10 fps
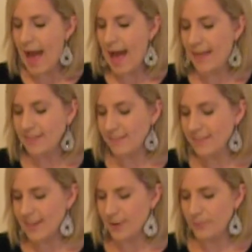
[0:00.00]
And the
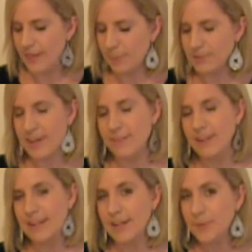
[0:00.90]
other thing with apple cider
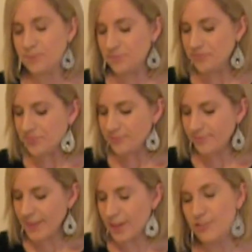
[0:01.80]
vinegar
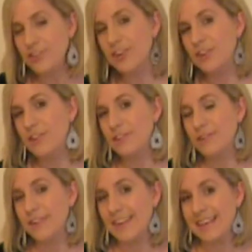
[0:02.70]
is you can use
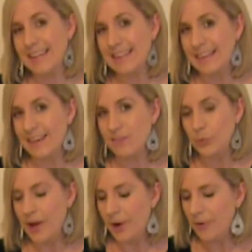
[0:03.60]
it for cleaning as
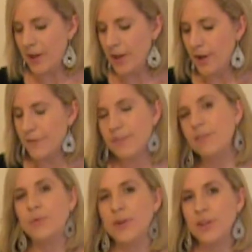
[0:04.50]
well.
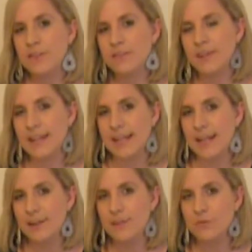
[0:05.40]
So if you want to use it for
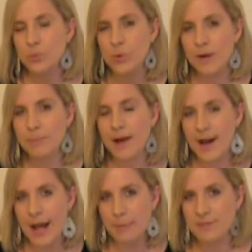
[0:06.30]
cleaning, use 1
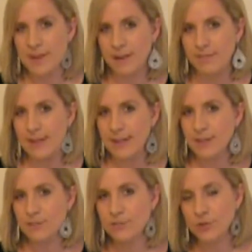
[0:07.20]
part apple cider
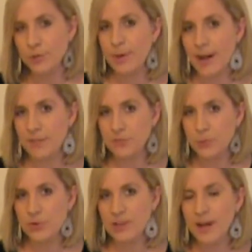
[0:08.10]
vinegar to 2 parts
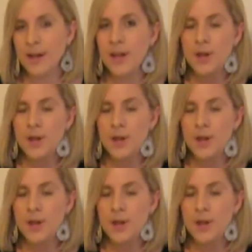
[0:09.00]
water,